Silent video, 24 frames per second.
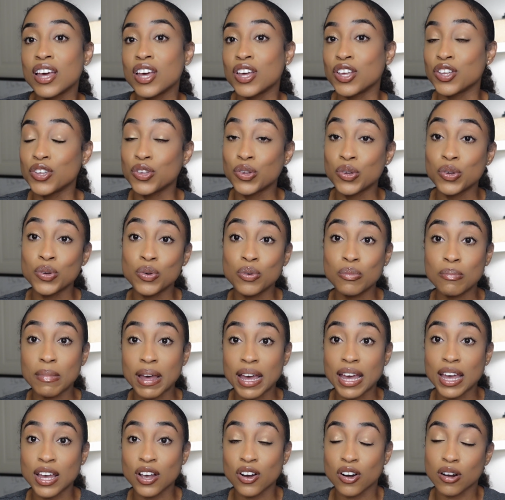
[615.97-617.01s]
you
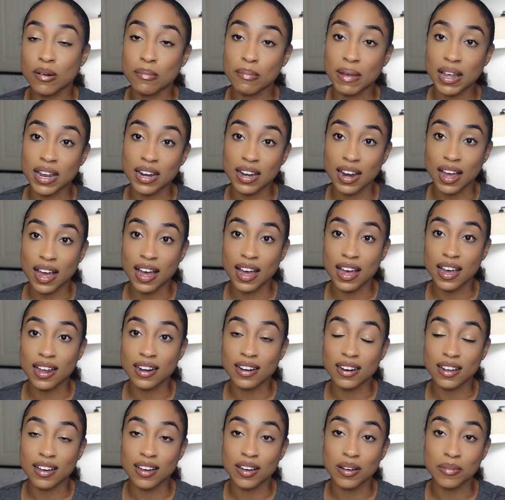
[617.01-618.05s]
may or may
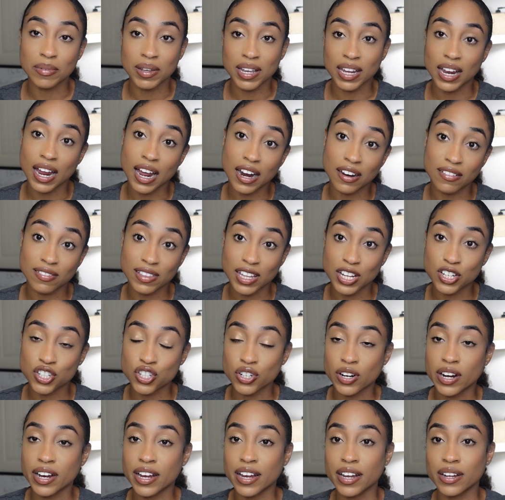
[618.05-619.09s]
not get out of that
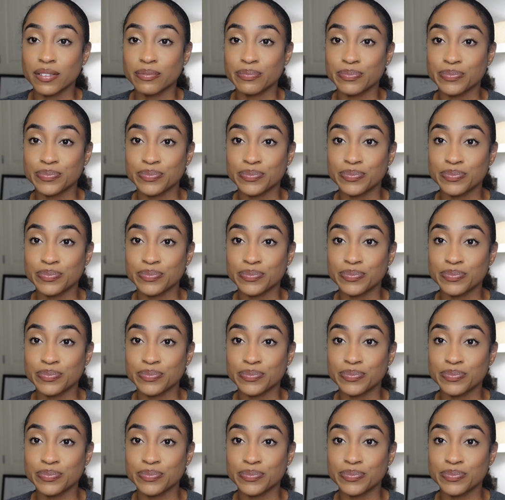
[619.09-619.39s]
trade.